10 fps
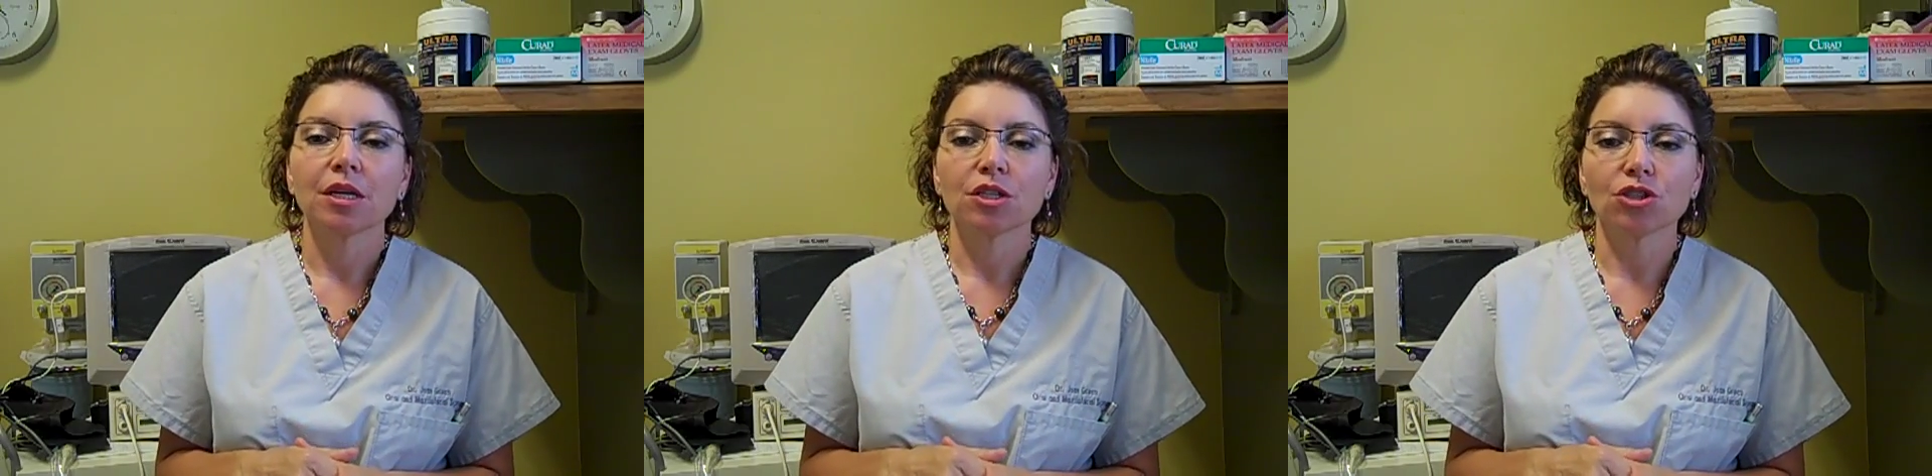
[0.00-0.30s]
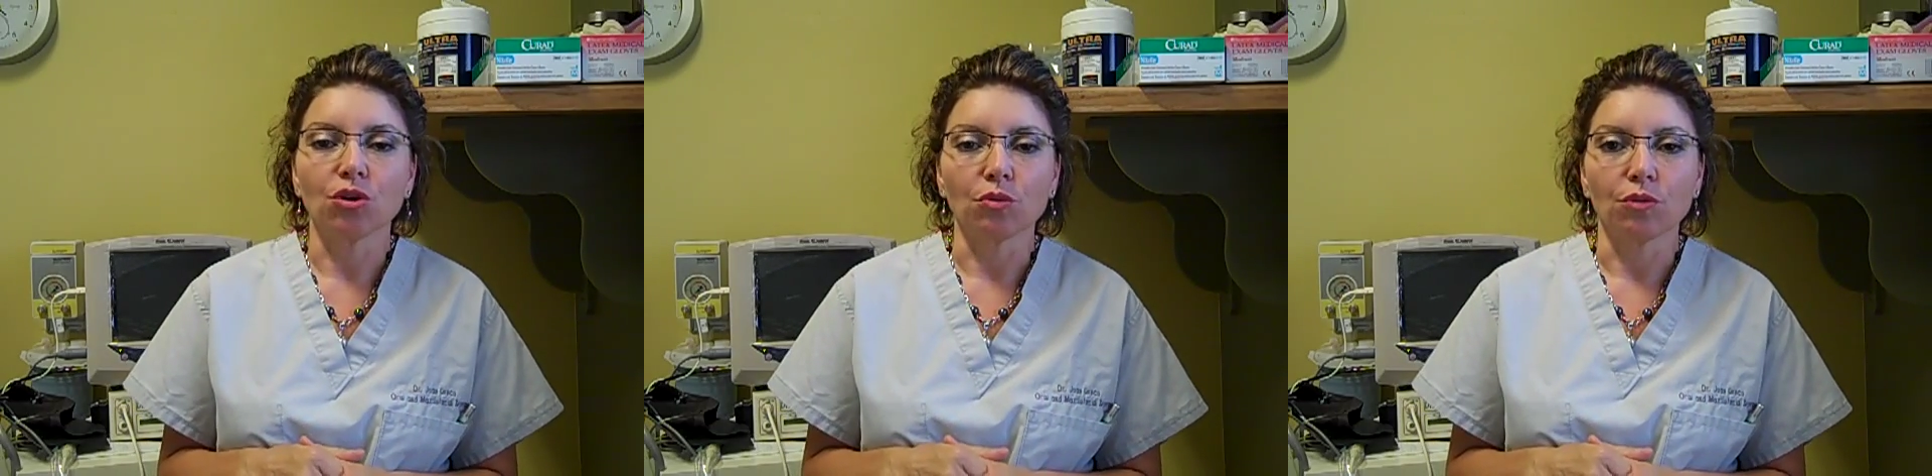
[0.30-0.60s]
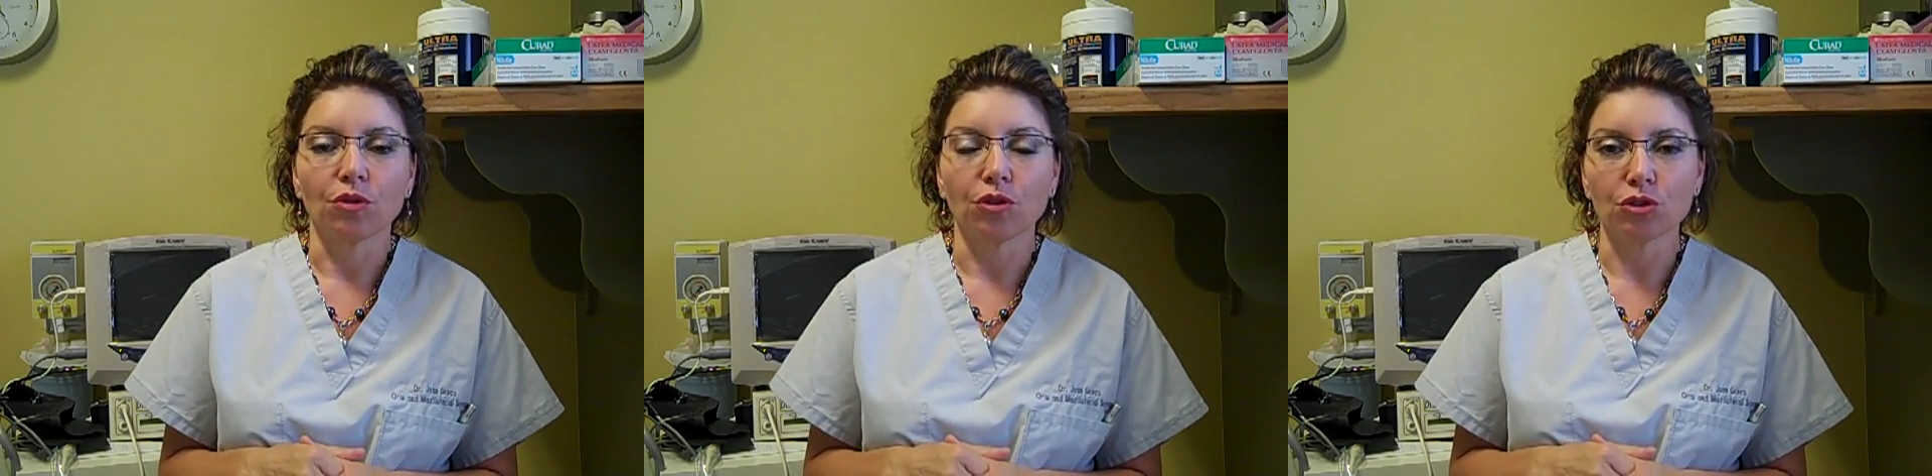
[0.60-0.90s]

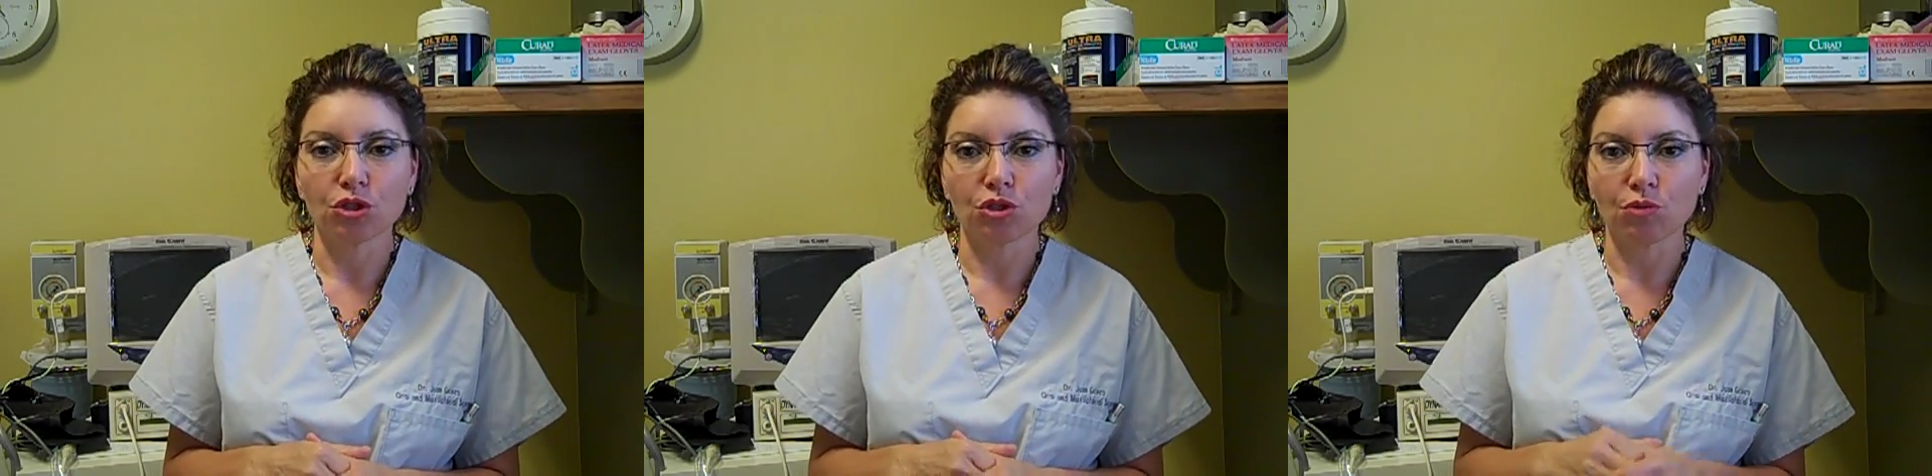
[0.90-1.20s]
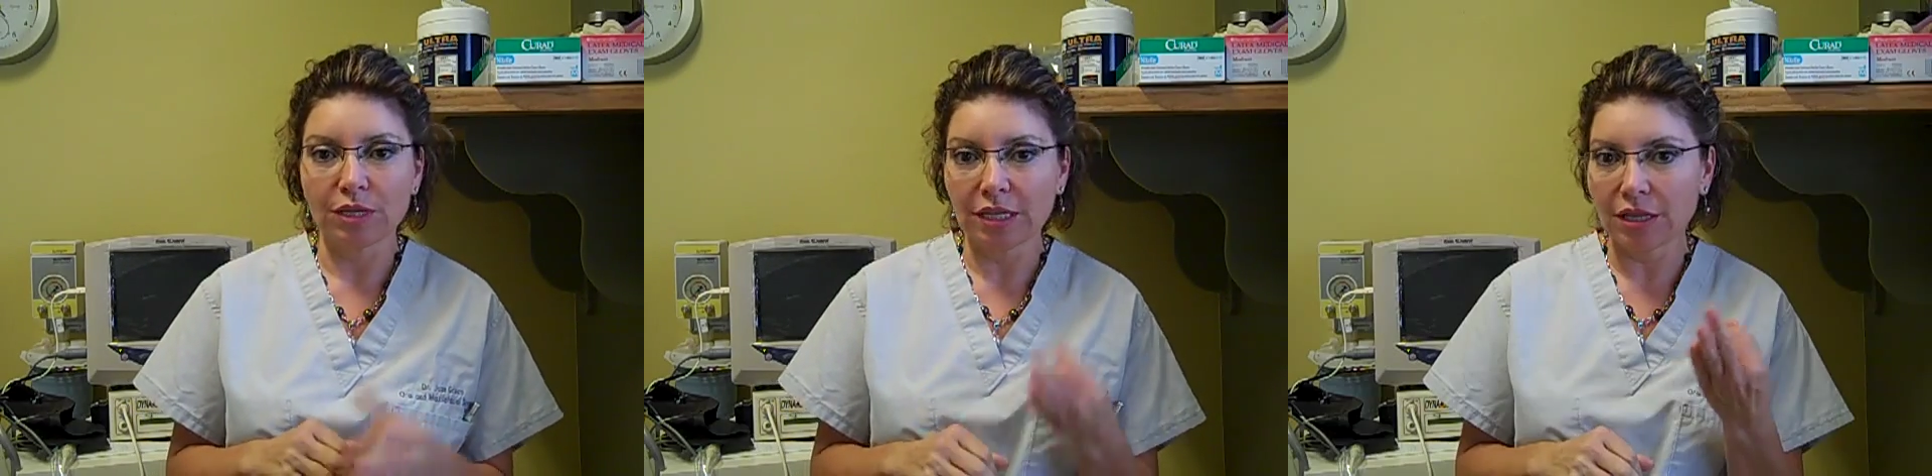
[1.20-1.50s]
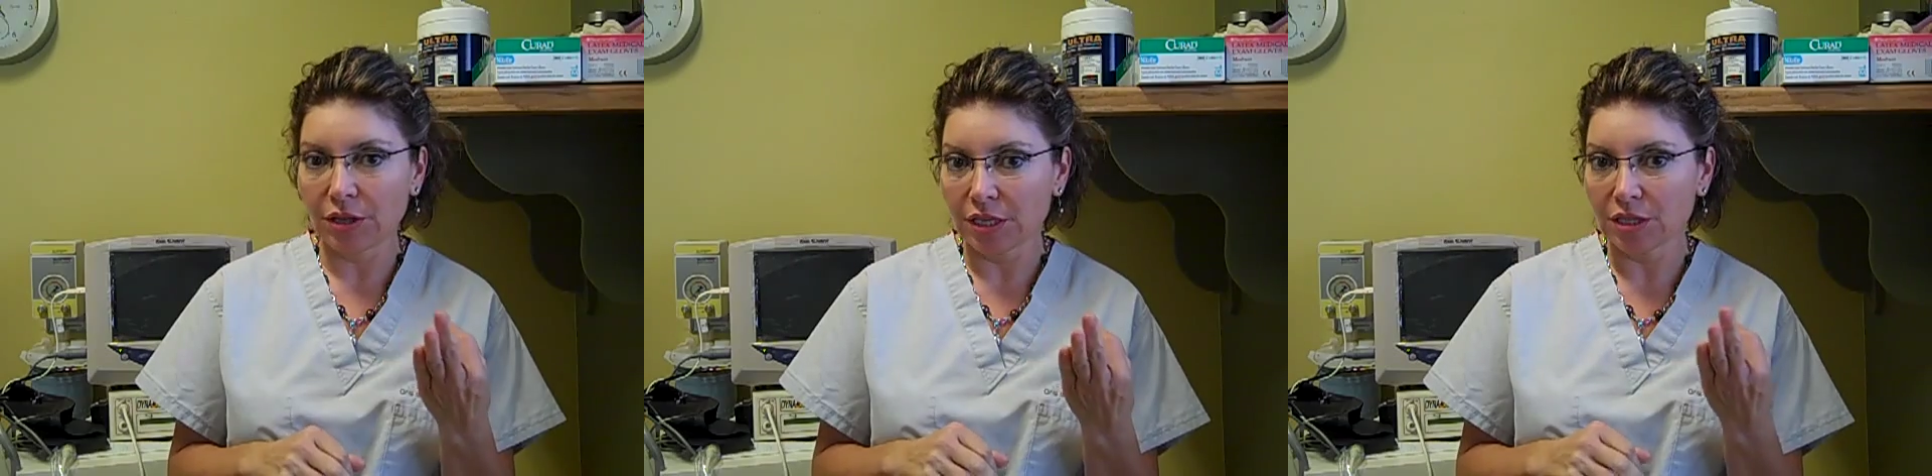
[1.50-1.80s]
So those three
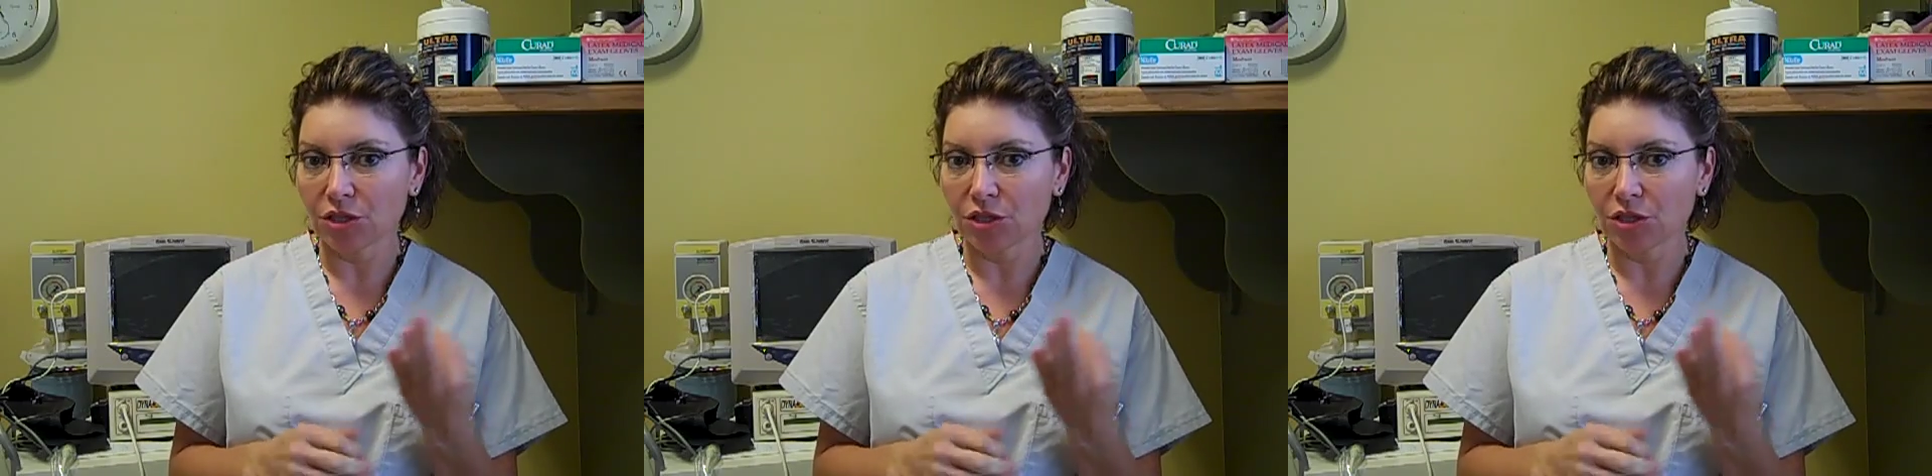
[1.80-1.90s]
things